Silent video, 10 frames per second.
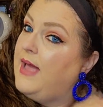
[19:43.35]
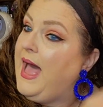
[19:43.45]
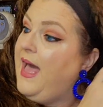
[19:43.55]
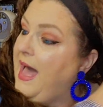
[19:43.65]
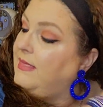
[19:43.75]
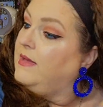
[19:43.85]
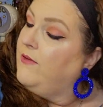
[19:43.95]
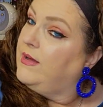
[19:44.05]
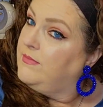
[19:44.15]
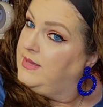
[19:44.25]
I highly
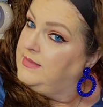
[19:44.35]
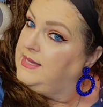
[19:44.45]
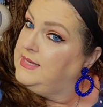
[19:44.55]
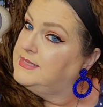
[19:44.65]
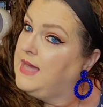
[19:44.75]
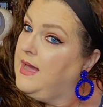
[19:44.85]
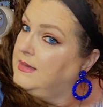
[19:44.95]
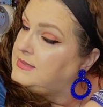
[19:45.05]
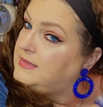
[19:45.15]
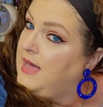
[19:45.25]
recommend these,
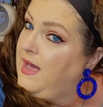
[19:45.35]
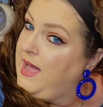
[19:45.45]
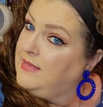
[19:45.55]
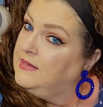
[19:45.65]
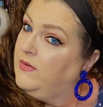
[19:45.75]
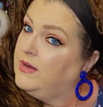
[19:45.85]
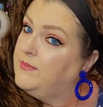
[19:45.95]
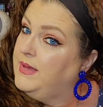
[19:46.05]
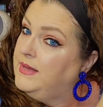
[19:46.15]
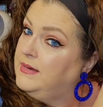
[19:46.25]
guys. I highly
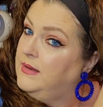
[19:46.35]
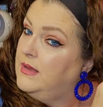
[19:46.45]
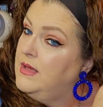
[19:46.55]
recommend.